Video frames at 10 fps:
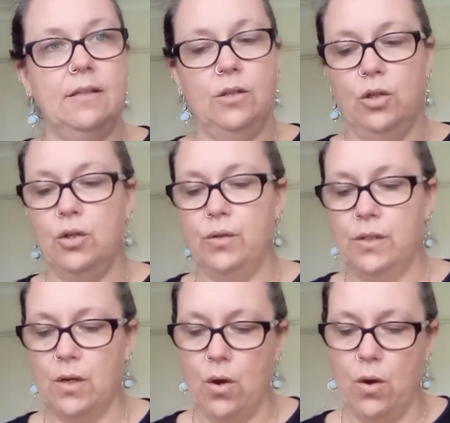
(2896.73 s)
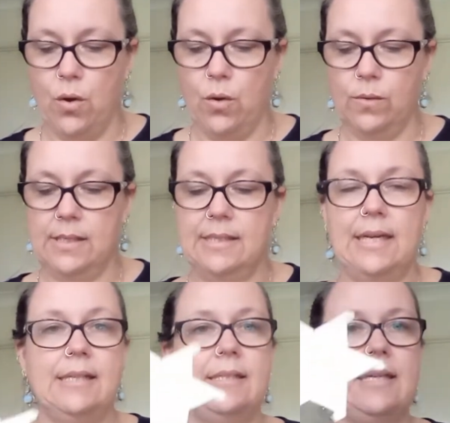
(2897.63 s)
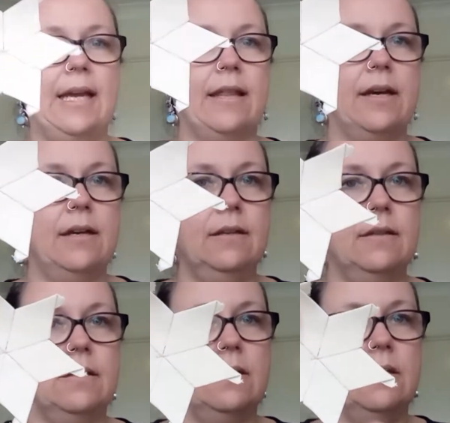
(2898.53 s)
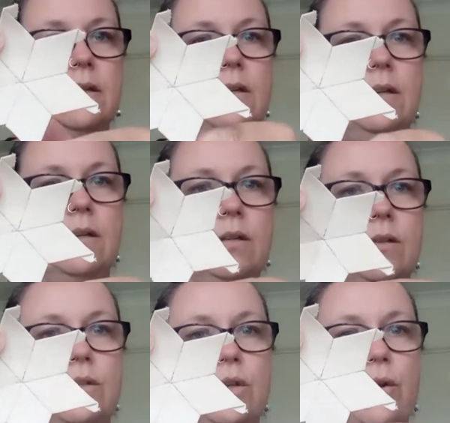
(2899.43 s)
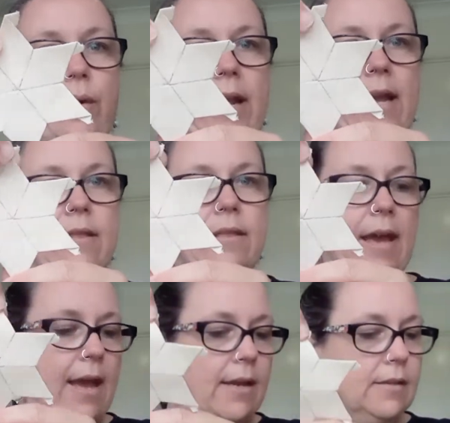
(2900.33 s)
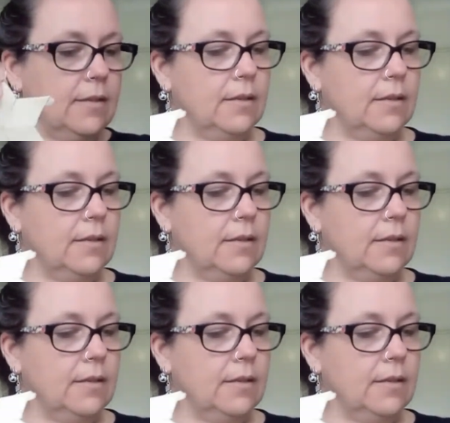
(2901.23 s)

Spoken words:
you sew 6 together to create that.